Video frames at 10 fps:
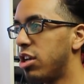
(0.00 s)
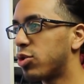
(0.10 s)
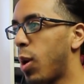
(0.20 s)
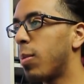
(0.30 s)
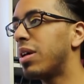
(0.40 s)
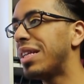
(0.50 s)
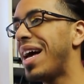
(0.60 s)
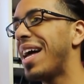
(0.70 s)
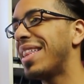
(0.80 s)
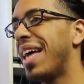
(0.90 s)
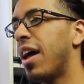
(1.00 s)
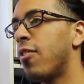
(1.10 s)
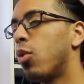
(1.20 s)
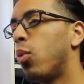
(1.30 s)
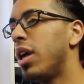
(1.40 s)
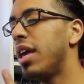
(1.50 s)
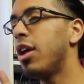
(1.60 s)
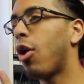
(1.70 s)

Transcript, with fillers: So I'm glad that we